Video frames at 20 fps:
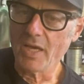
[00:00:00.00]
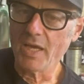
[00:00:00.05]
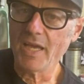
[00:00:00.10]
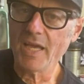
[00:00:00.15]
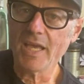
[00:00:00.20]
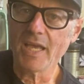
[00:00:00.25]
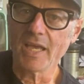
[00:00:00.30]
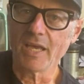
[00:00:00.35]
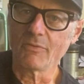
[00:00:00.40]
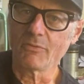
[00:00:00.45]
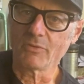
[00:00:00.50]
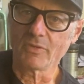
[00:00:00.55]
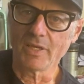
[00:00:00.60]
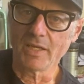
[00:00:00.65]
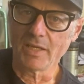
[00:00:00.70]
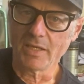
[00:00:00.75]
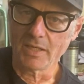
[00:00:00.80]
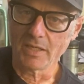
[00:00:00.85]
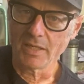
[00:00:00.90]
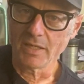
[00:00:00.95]
I have
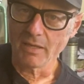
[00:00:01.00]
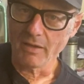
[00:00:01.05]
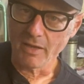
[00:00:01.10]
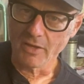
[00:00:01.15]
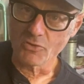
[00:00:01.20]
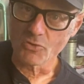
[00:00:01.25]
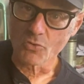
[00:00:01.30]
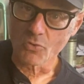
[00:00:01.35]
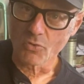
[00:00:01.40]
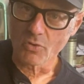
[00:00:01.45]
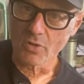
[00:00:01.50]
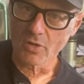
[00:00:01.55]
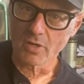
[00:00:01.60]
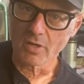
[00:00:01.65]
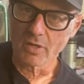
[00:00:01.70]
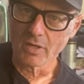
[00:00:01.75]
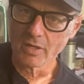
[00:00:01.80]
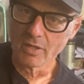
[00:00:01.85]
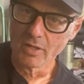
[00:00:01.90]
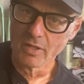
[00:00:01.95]
like a drawer